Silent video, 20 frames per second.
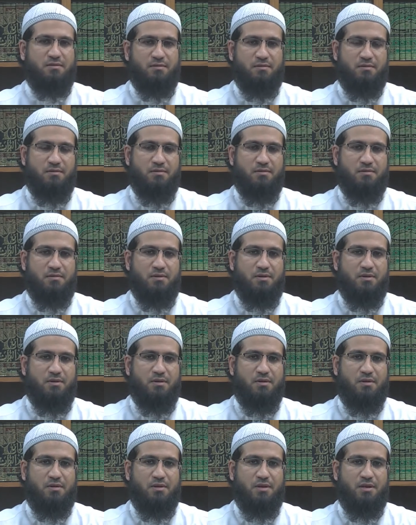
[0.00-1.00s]

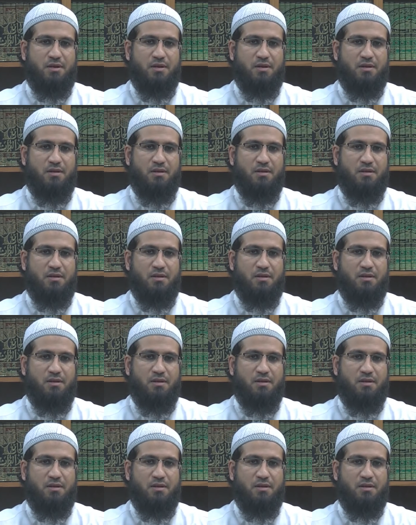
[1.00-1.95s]
Nobody speaks.